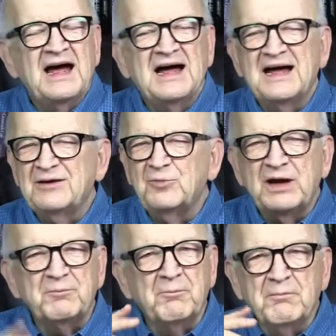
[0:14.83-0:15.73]

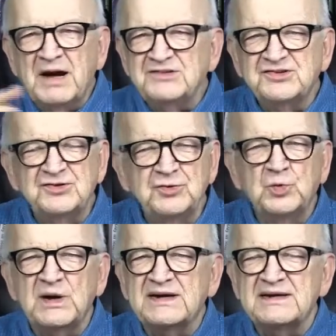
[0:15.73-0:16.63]
Went much too
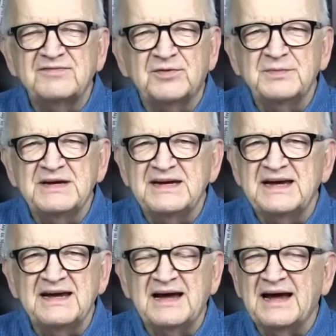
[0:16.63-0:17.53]
quickly for me.